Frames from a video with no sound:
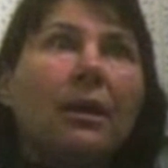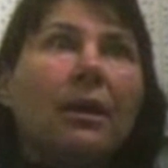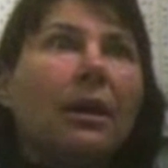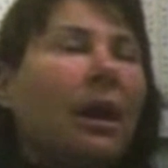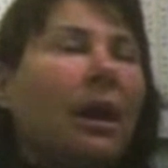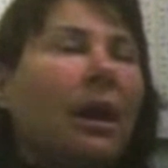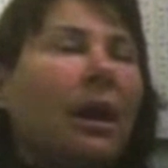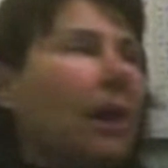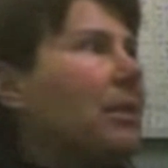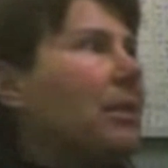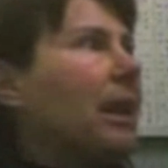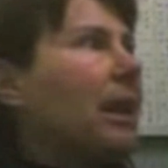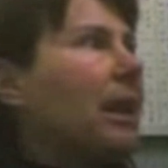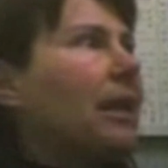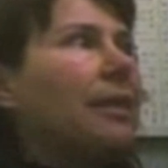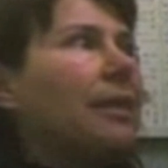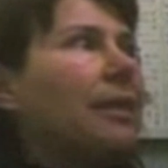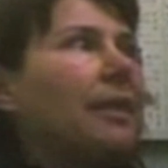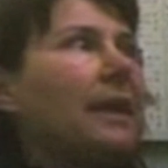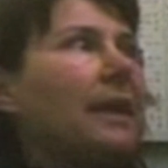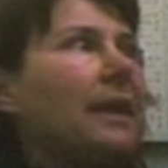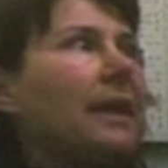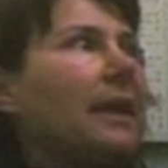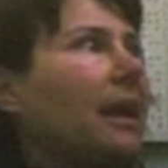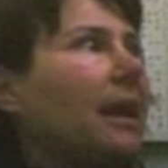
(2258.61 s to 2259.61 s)
I mean, I
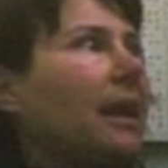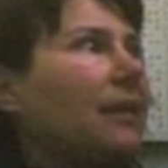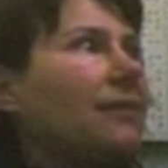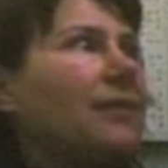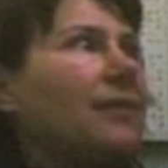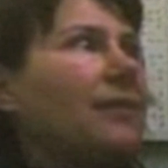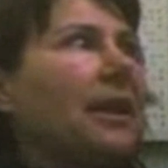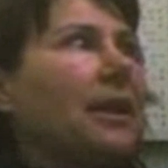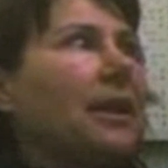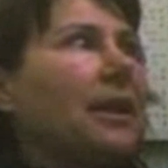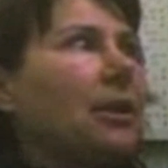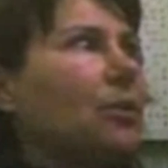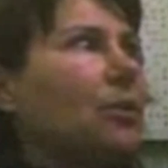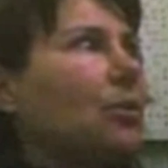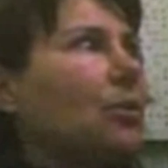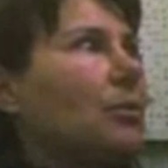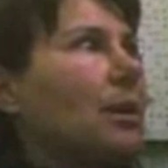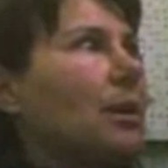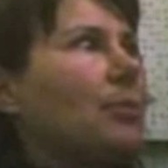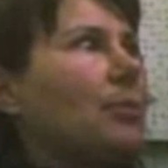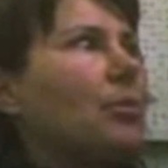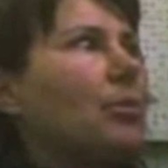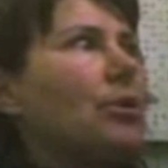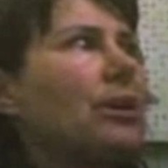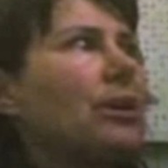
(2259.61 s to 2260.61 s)
think I faintly
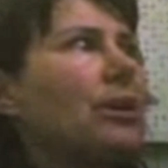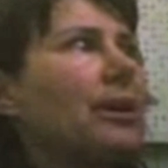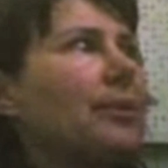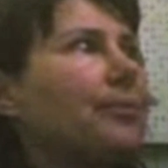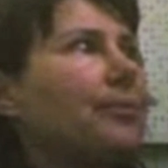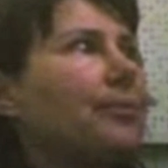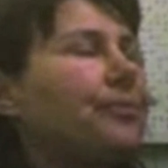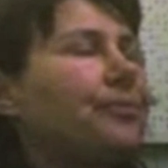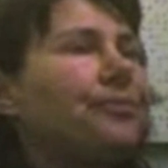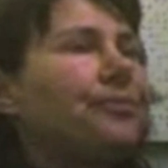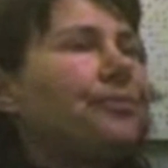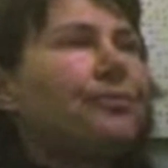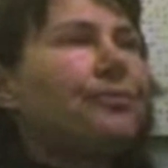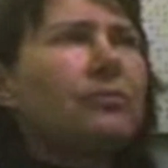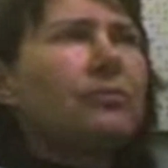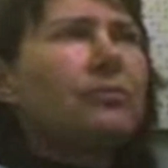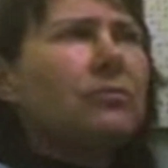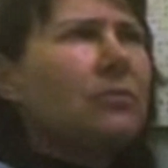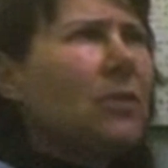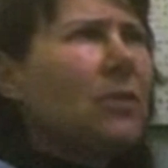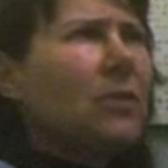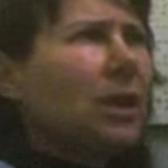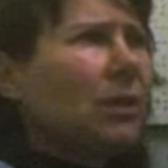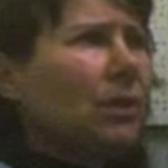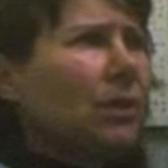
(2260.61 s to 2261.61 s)
remember him
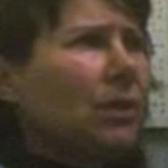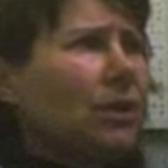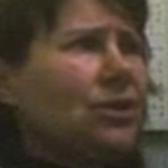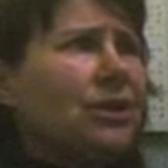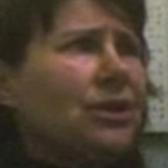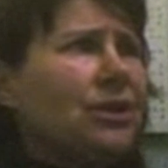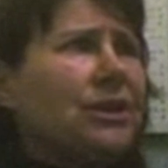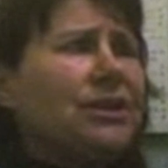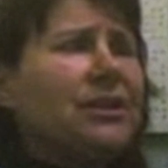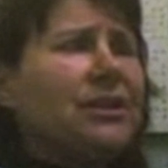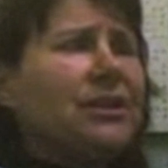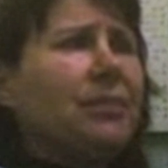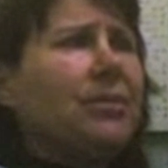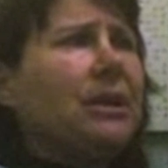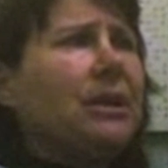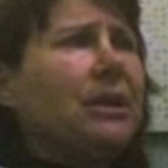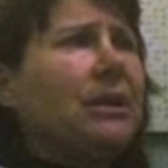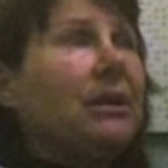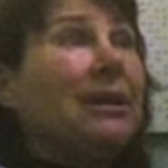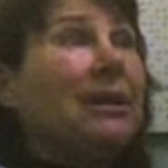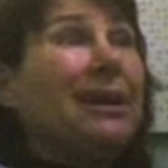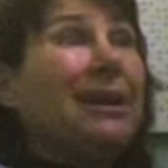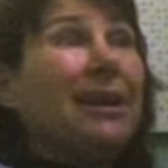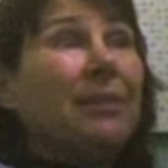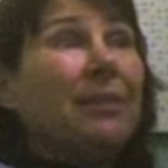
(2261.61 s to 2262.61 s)
mentioning something
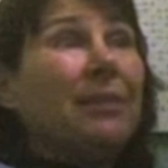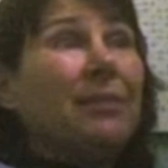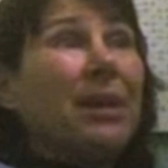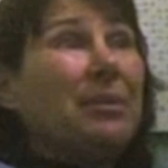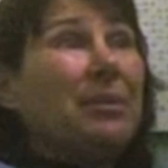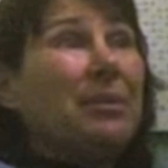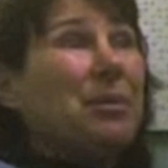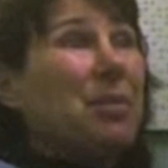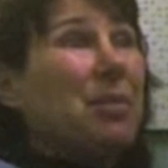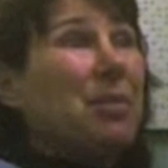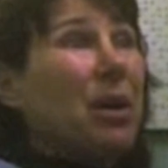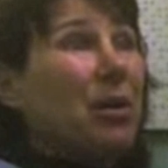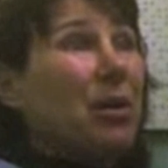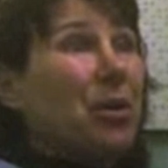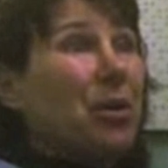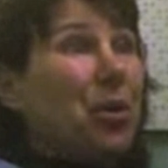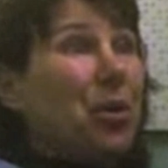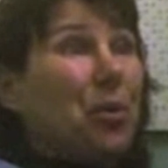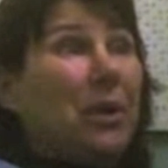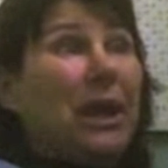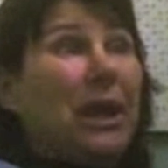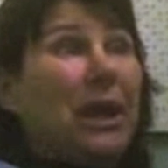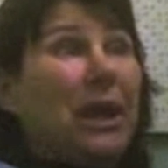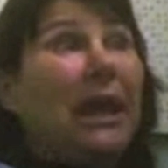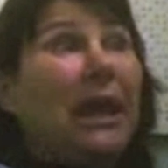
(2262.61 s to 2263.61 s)
maybe about
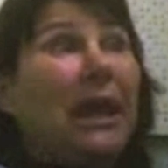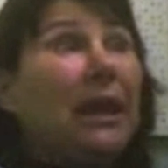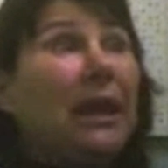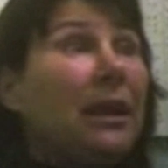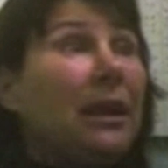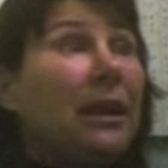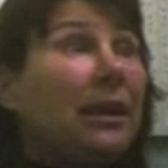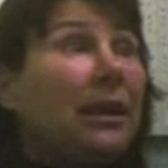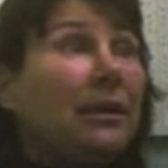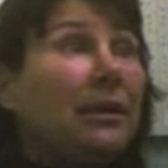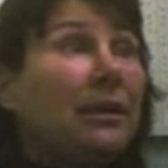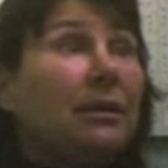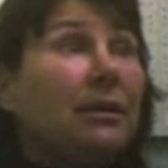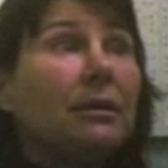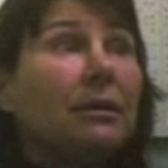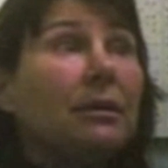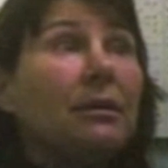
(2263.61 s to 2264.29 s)
cocaine.